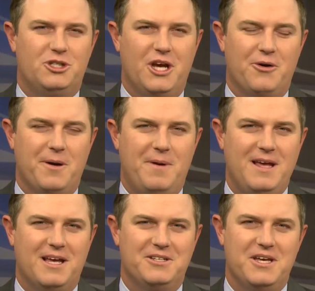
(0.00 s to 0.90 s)
Machinery Pete
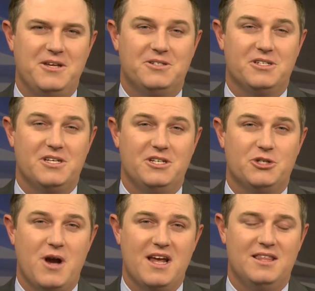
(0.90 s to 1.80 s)
continues to see
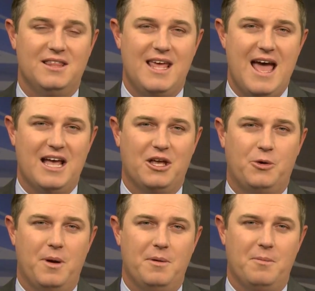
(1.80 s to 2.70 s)
strength in the ag
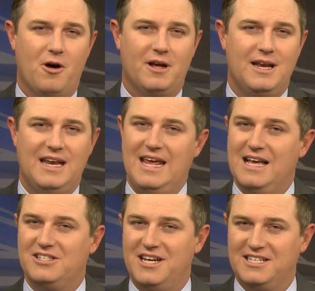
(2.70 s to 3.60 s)
equipment market, and he
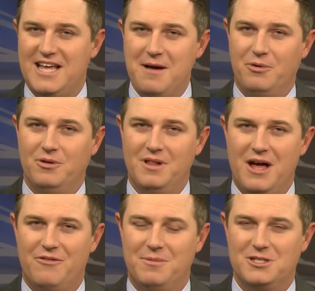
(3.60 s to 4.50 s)
has an example
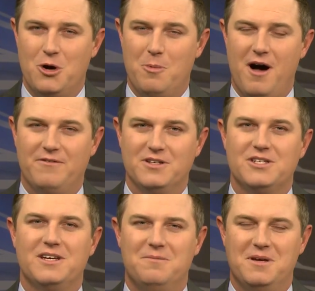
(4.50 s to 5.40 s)
from his home office
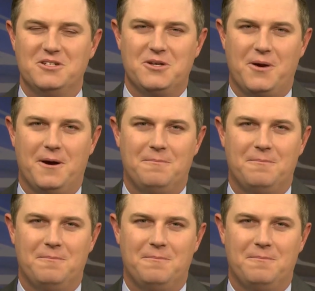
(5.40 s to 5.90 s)
in Minnesota.